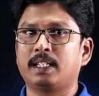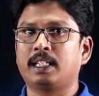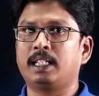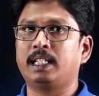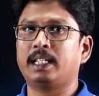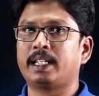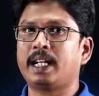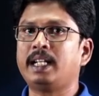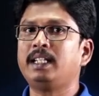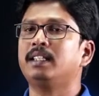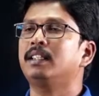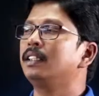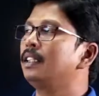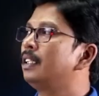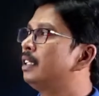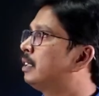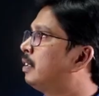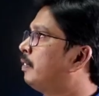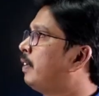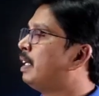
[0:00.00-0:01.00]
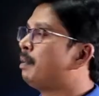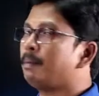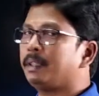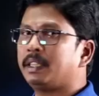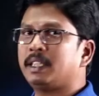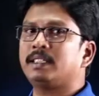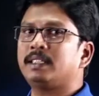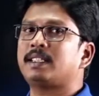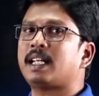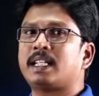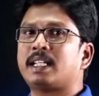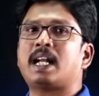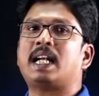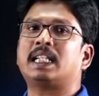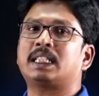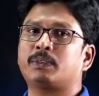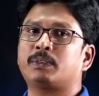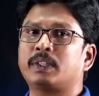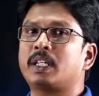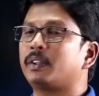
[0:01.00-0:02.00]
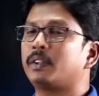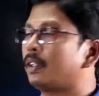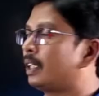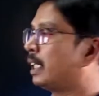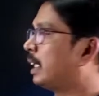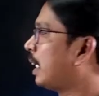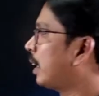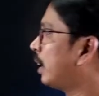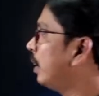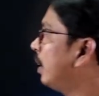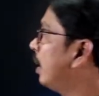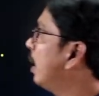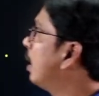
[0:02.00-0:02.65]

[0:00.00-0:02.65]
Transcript: Clear, right? So when machines are not swinging together,